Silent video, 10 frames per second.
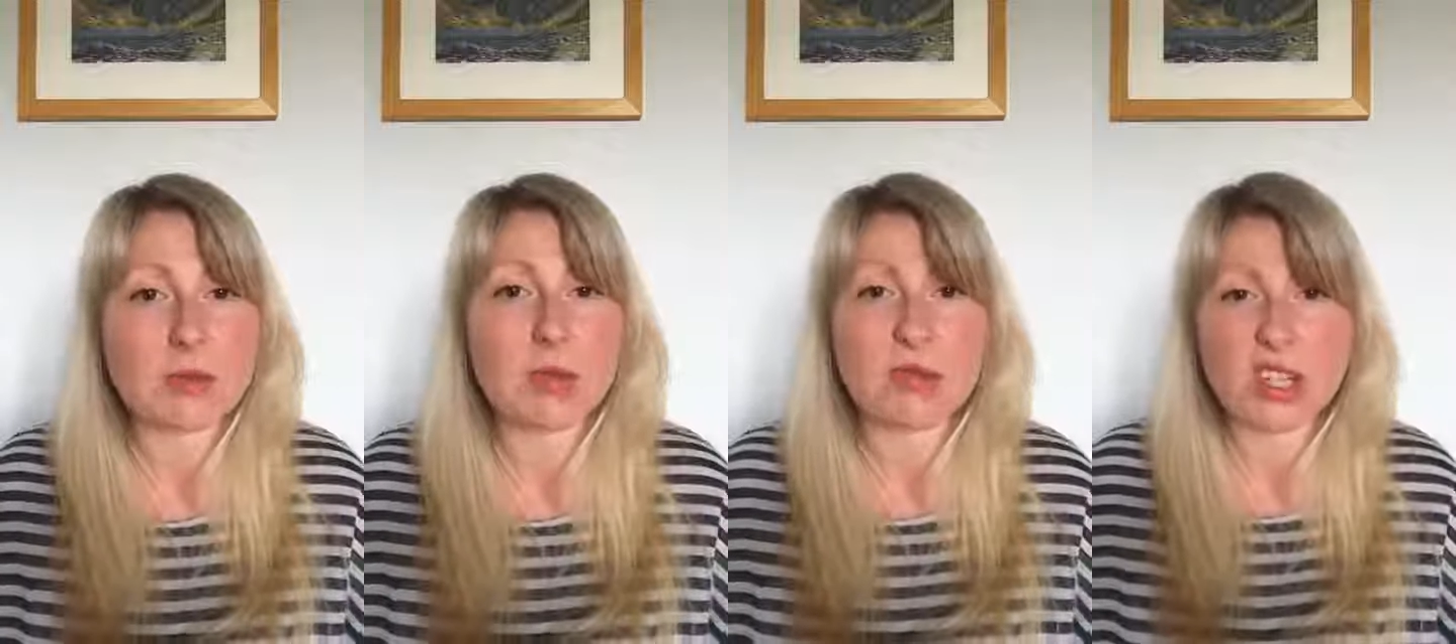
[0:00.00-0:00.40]

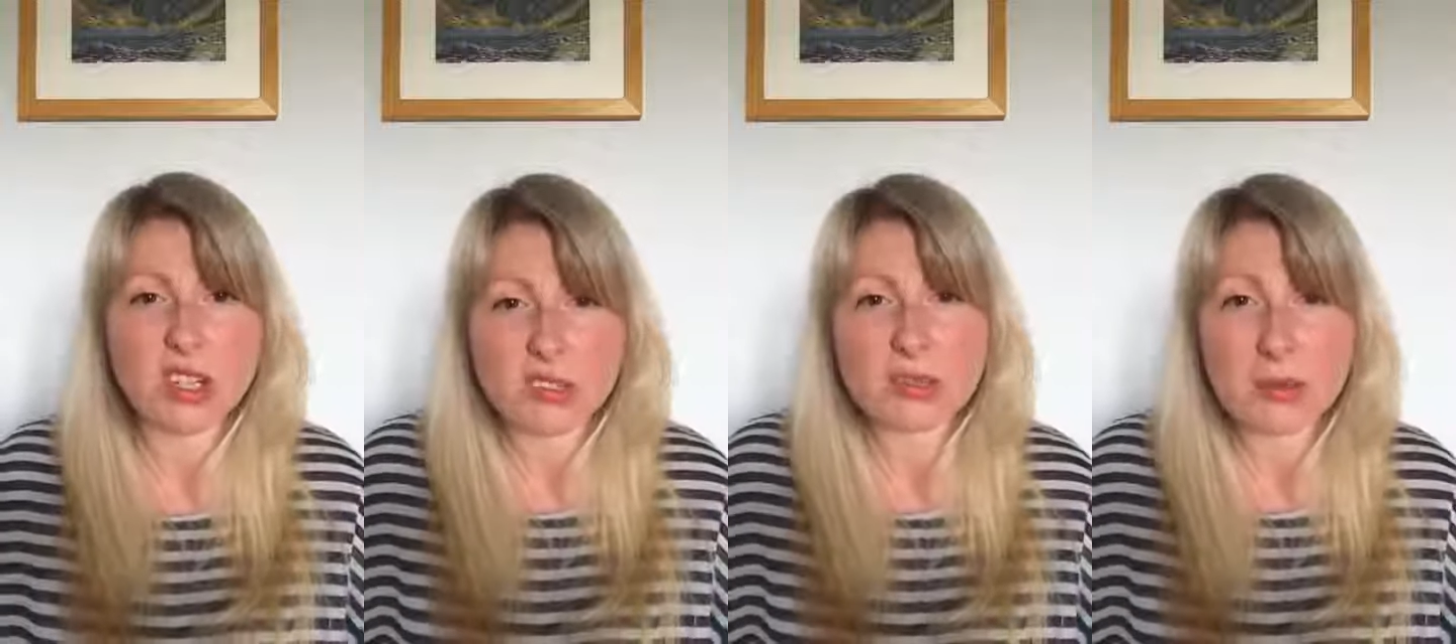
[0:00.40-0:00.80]
more of a
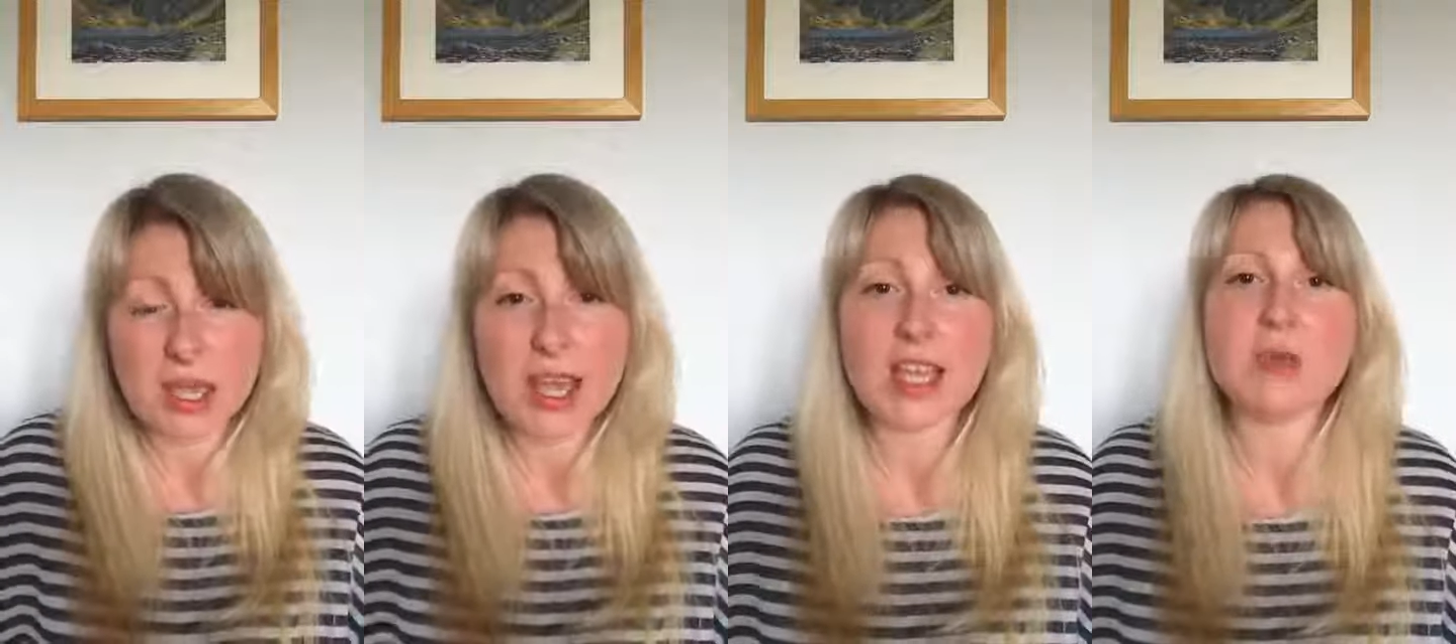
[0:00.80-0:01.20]
neutral
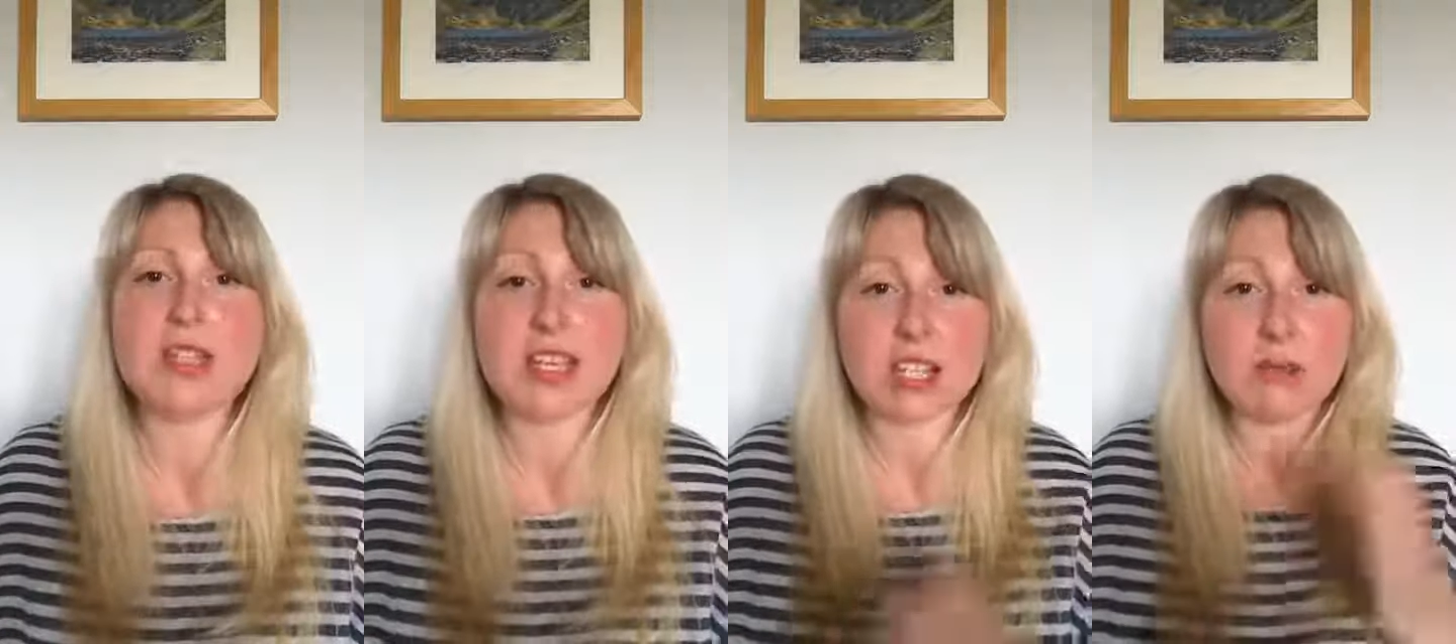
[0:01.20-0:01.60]
pH, which
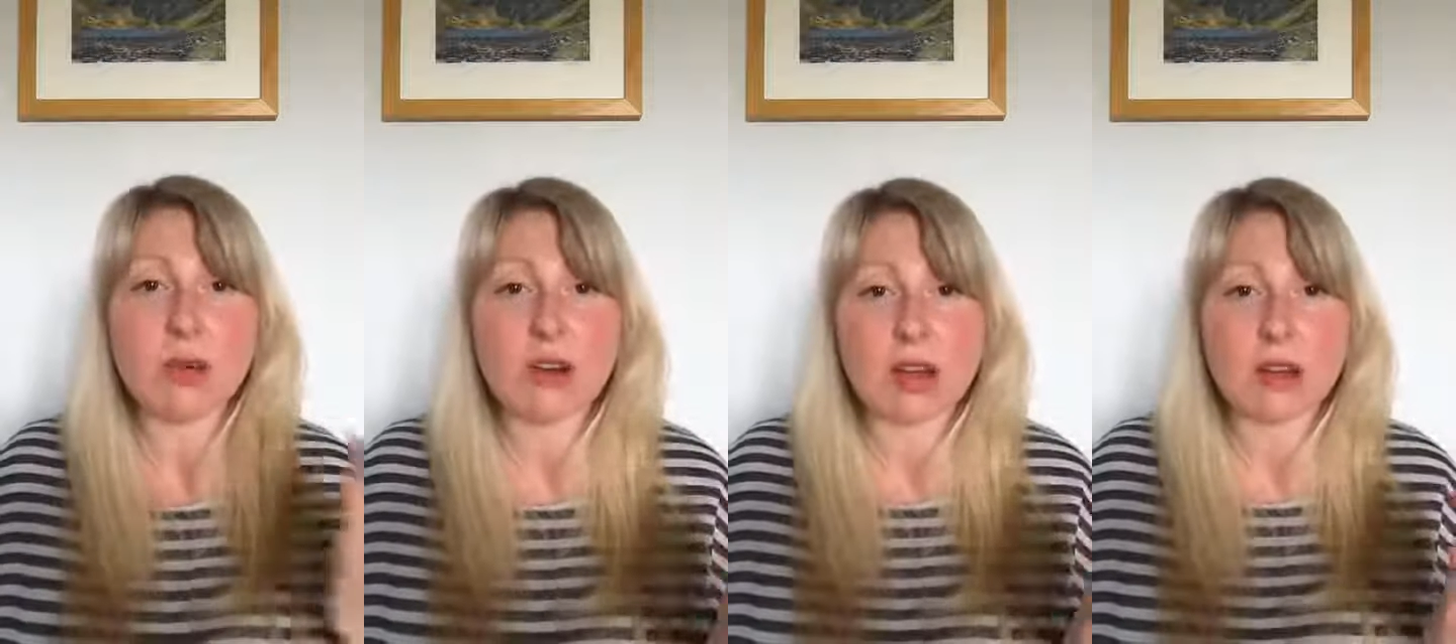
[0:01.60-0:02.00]
is actually
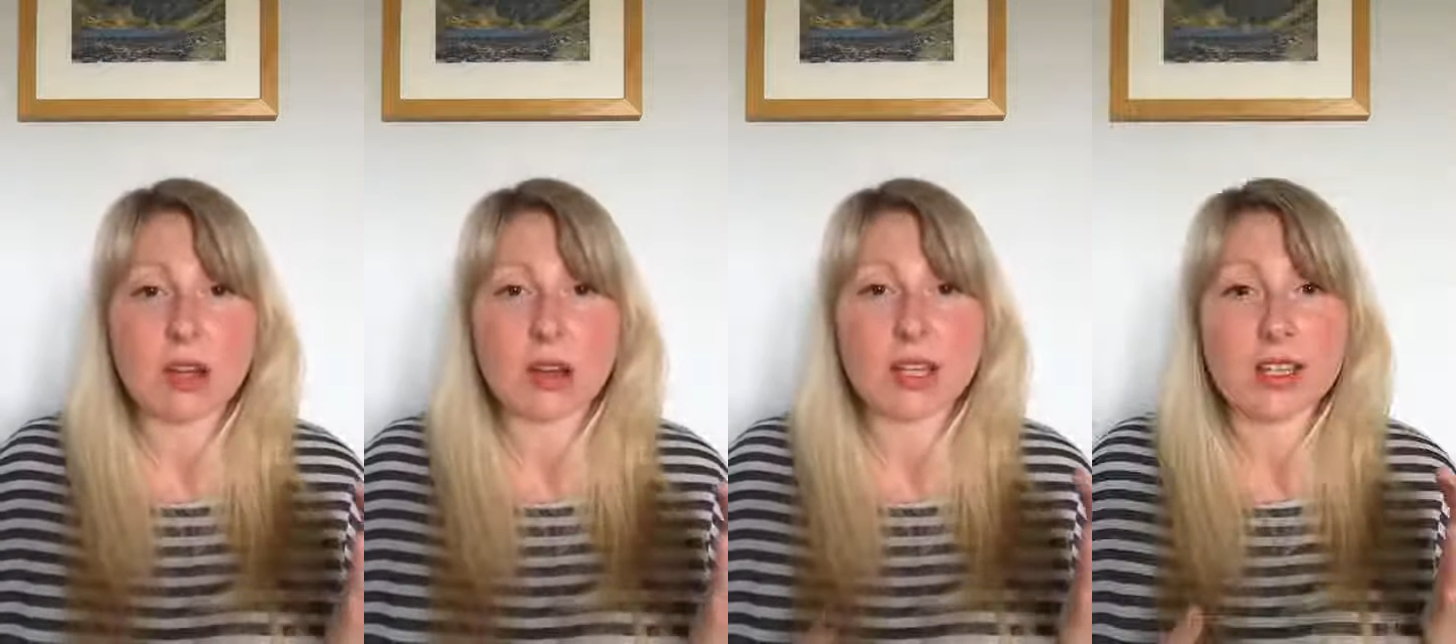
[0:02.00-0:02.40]
more
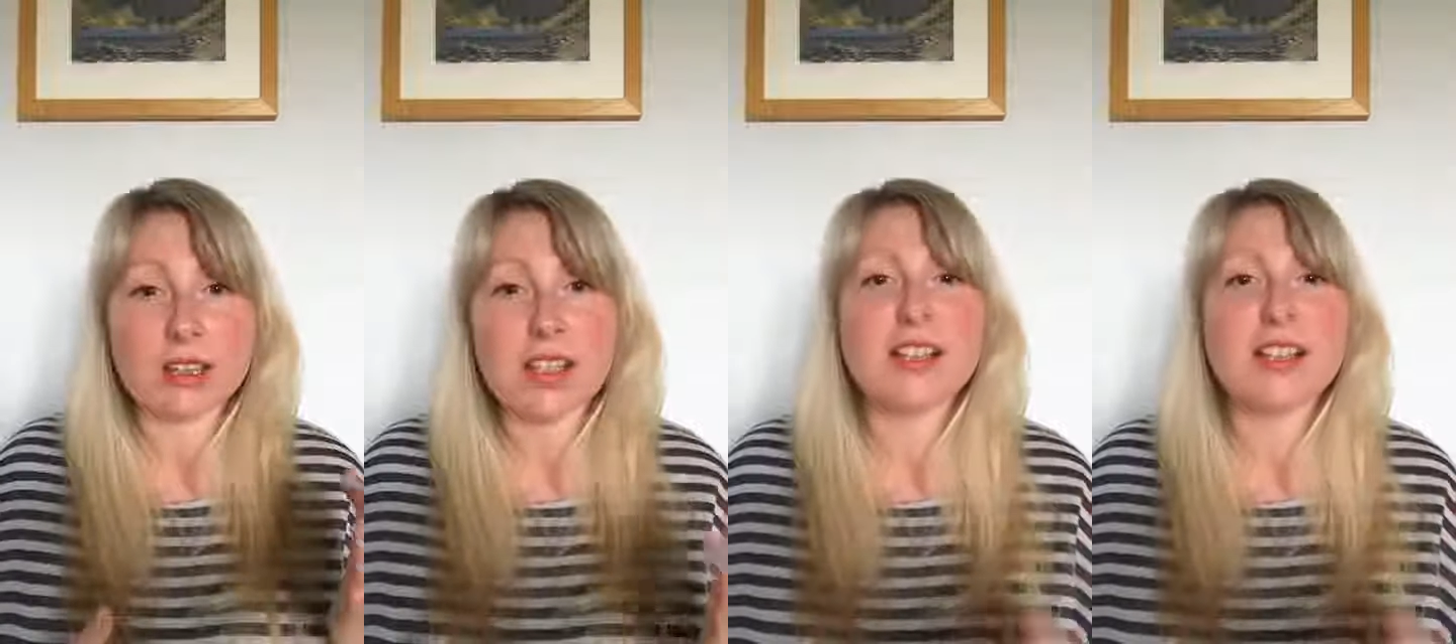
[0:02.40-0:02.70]
alkali.